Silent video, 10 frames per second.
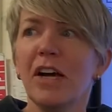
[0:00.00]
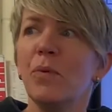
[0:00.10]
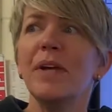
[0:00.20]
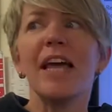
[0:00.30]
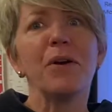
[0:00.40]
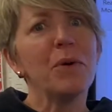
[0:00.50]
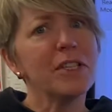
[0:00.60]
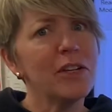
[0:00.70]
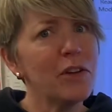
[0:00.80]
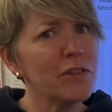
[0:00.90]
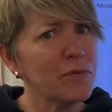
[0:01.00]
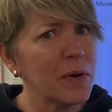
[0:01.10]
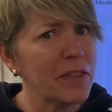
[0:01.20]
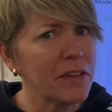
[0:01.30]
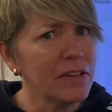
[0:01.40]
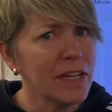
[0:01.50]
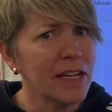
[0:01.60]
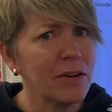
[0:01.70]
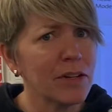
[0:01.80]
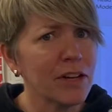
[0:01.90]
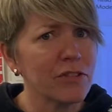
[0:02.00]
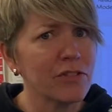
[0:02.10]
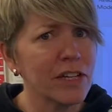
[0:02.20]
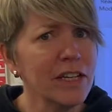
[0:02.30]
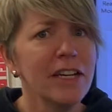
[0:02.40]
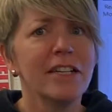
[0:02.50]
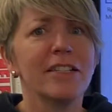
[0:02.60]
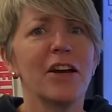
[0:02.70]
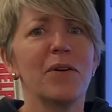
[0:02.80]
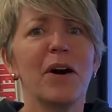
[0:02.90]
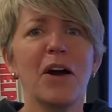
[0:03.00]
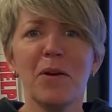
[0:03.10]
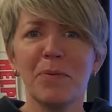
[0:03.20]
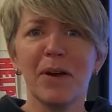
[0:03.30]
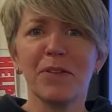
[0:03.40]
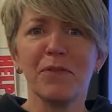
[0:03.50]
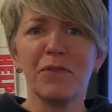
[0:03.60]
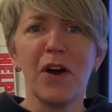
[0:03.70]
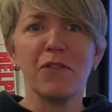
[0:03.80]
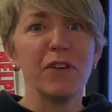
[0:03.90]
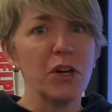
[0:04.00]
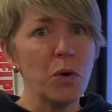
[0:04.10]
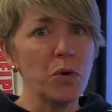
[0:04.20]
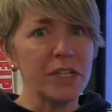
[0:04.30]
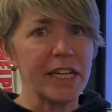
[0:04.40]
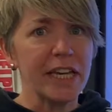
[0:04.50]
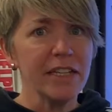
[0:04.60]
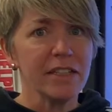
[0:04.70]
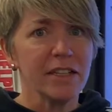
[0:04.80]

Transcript: We get quite a lot of weather in our country, so I hope you have some fun recording it.